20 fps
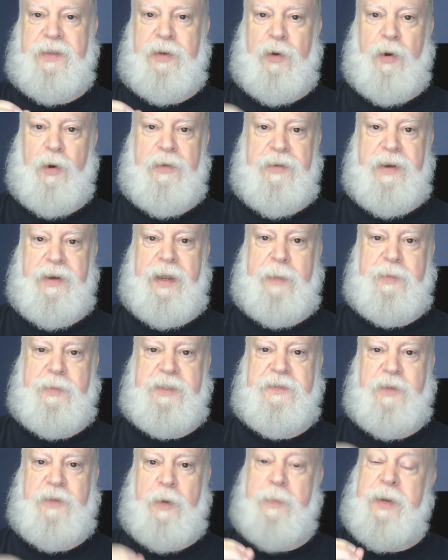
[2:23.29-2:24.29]
Northern
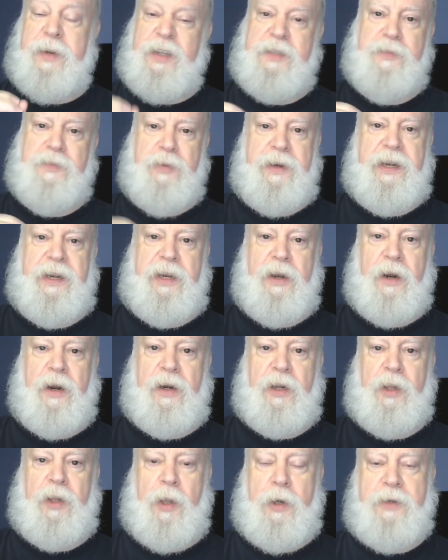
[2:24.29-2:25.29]
Hemisphere, but it's pretty darn
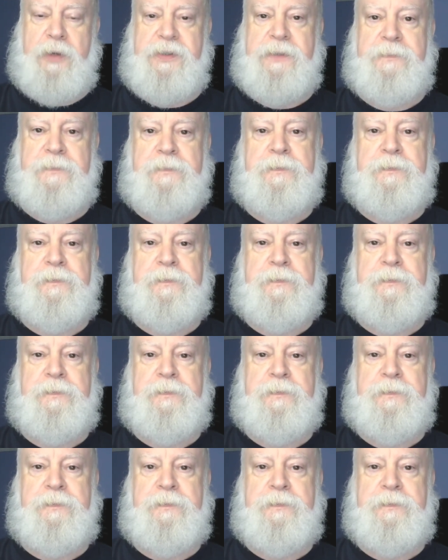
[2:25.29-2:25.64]
close.